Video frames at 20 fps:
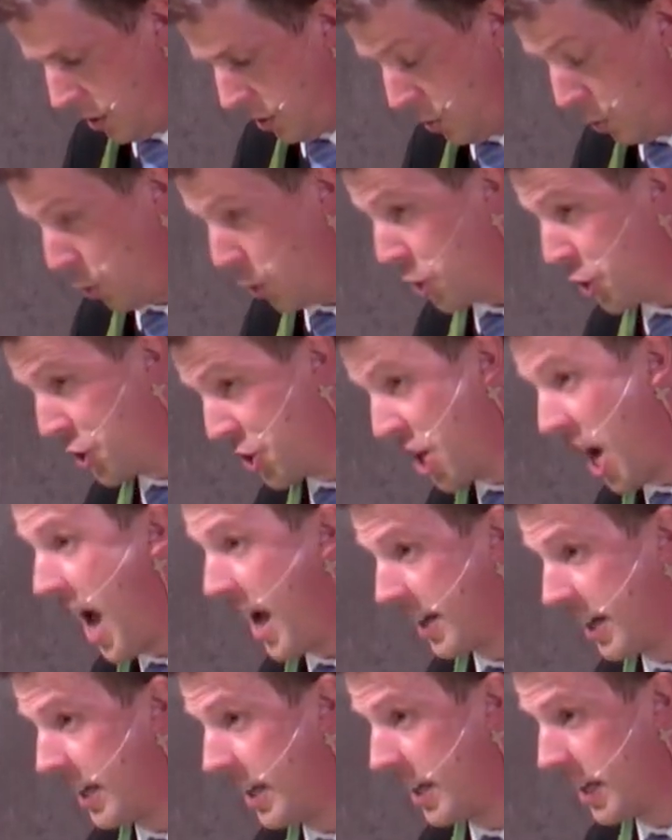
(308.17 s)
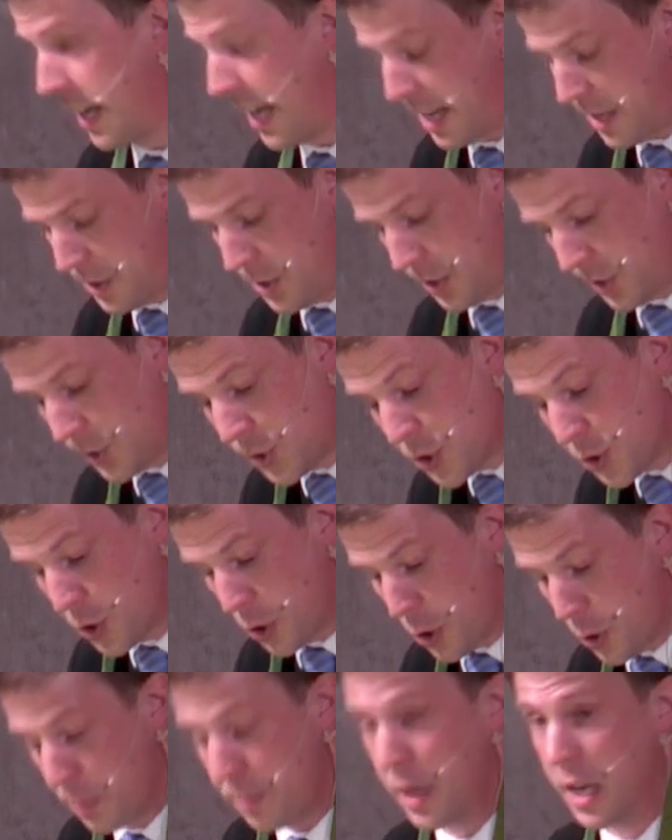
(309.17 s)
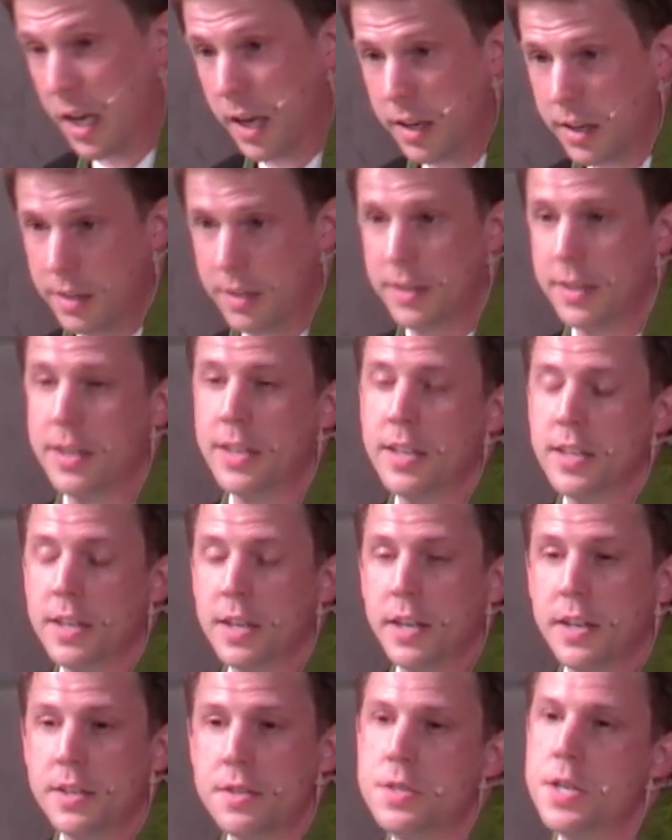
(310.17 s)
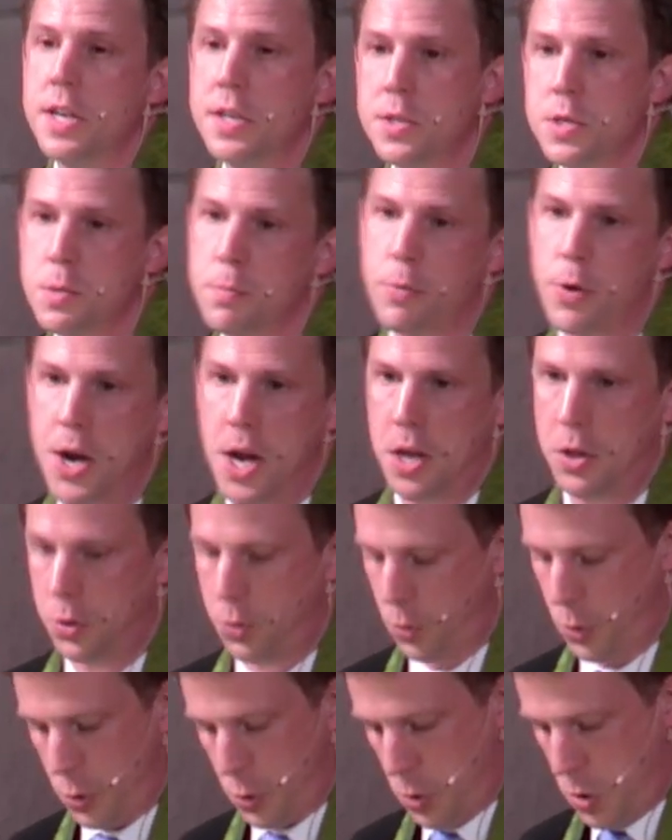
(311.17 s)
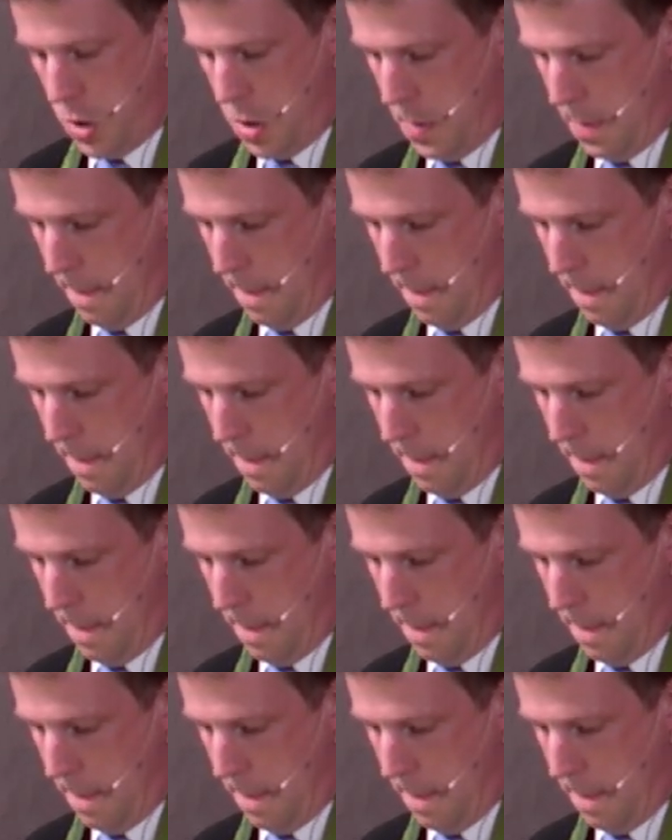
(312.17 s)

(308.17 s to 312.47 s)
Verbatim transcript: or shocking and disturbing tend to break through.